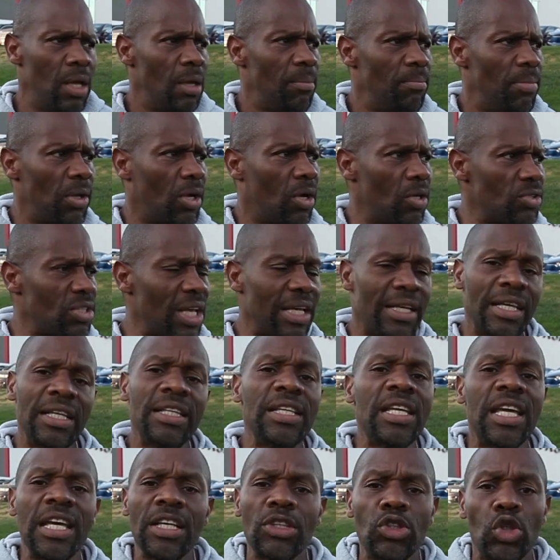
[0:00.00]
because I
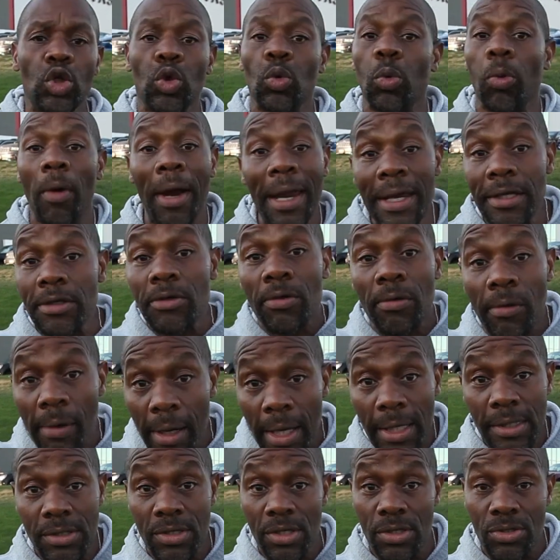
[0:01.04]
didn't get great
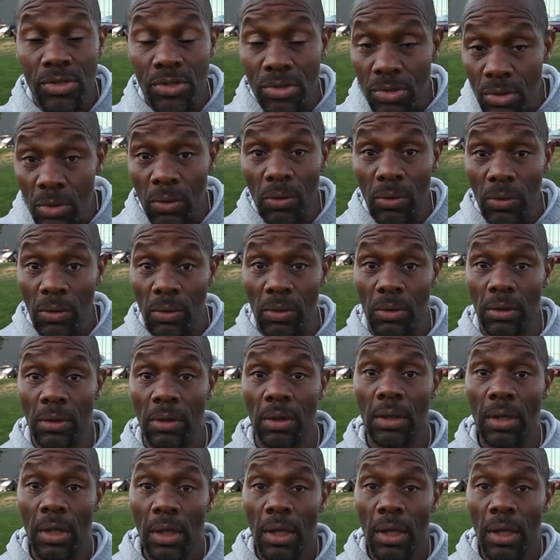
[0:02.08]
grades in school.